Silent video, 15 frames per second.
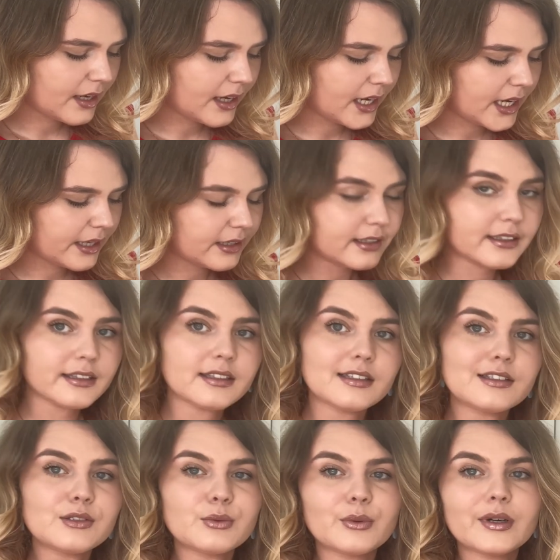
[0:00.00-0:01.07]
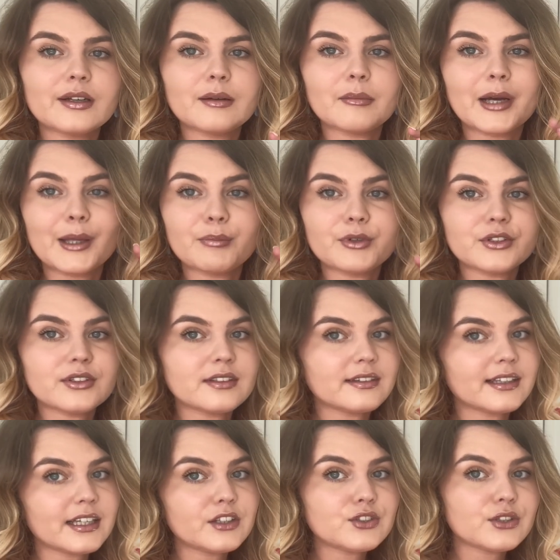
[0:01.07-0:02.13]
And this is what my
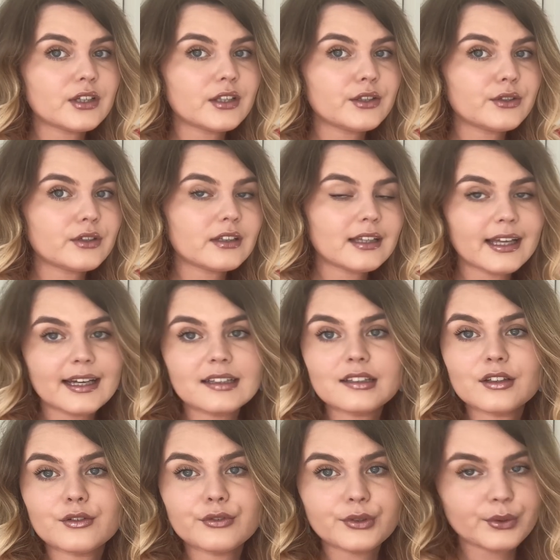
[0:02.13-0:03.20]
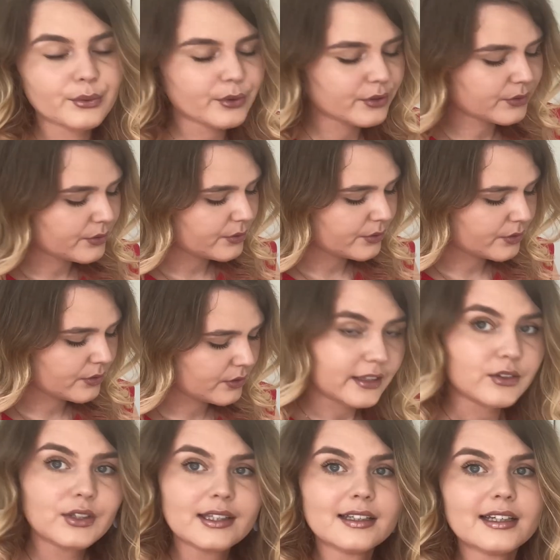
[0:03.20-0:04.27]
presentation looked like, if you wondered. I
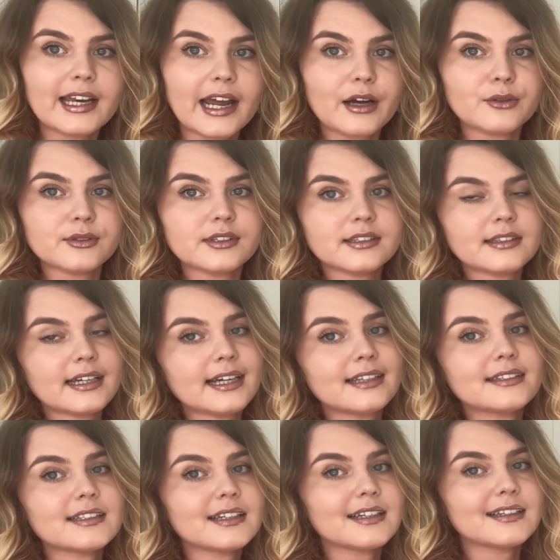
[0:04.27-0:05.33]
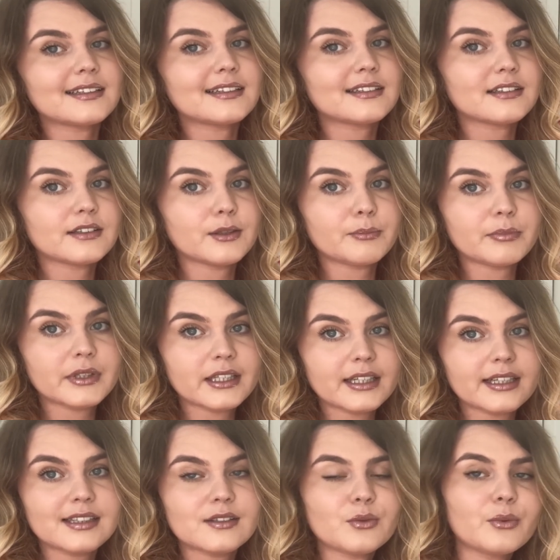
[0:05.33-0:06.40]
did it outside at the
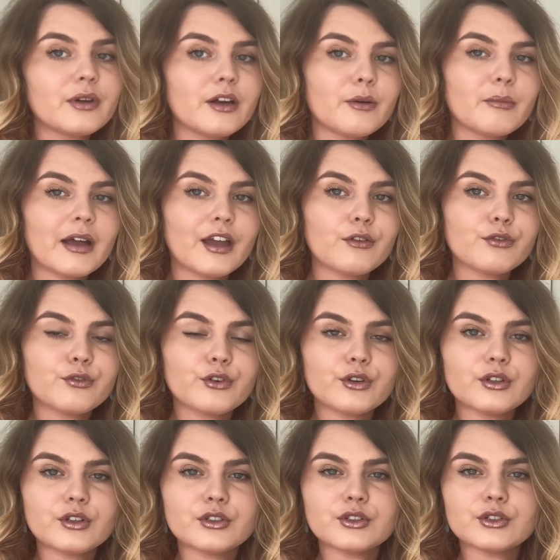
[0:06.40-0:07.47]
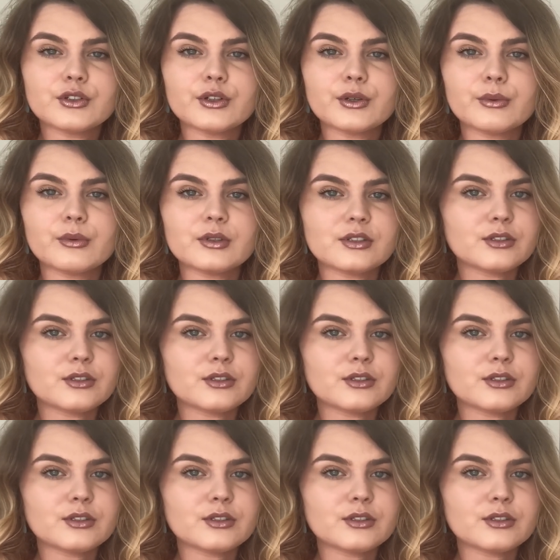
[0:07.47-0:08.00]
place where my furniture was